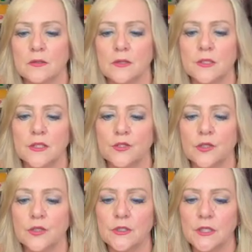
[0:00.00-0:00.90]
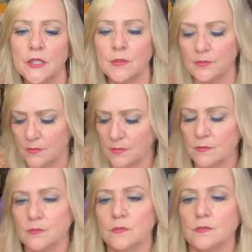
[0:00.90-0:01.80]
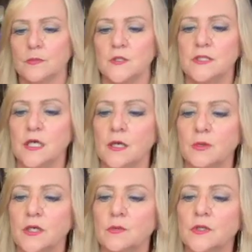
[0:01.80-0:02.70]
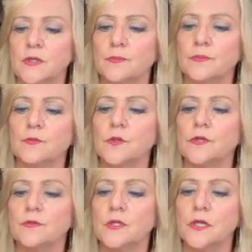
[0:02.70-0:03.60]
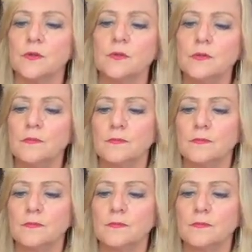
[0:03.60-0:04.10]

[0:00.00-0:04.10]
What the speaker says: And then you're going to keep stabbing it with your needle.